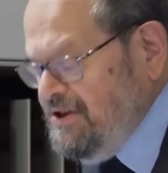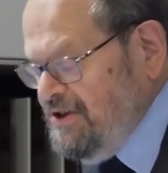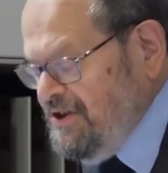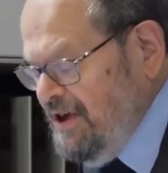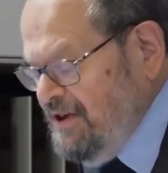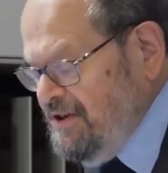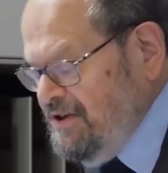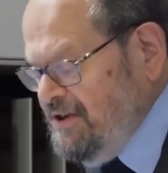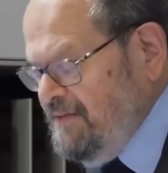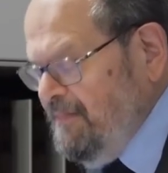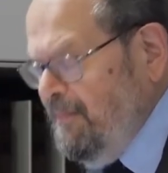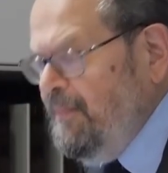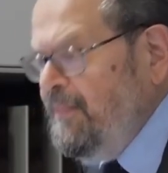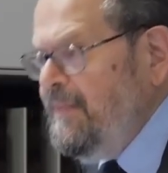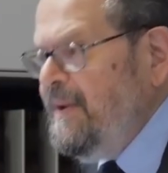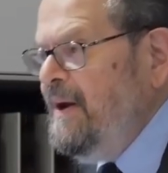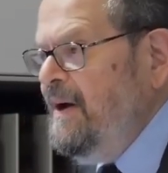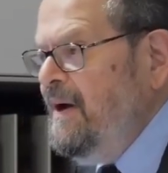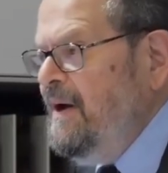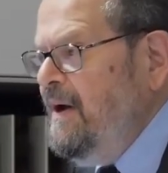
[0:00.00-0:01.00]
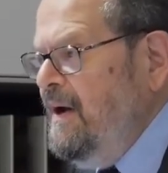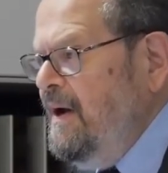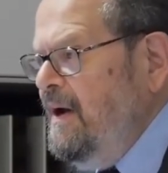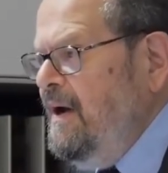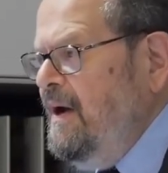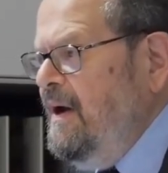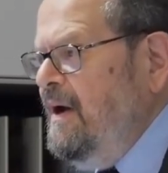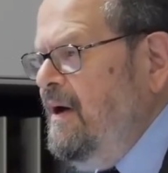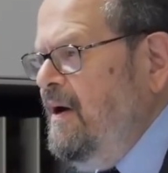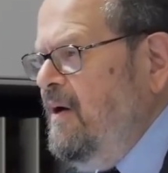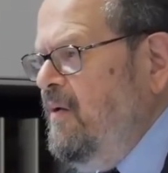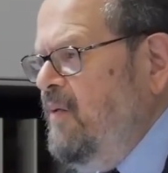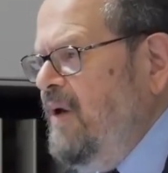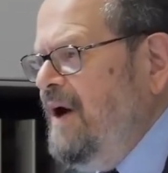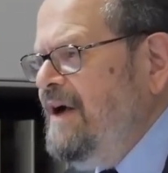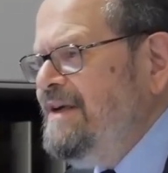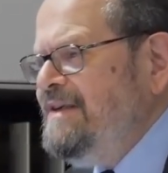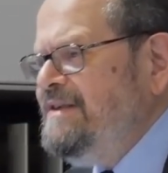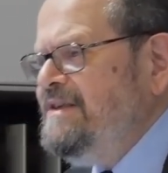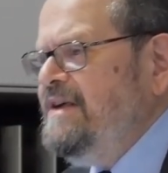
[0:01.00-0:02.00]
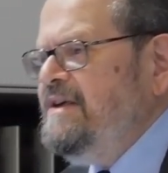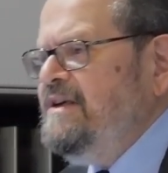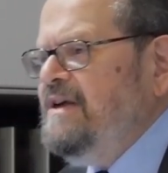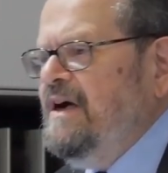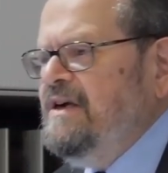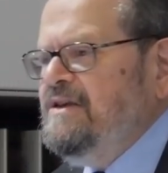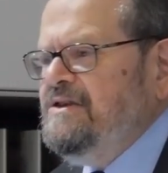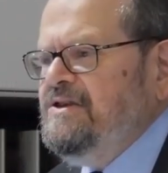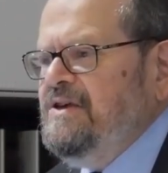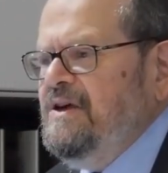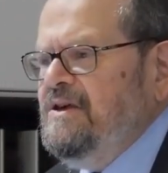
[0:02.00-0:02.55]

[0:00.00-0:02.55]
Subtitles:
is nonsense. Why is it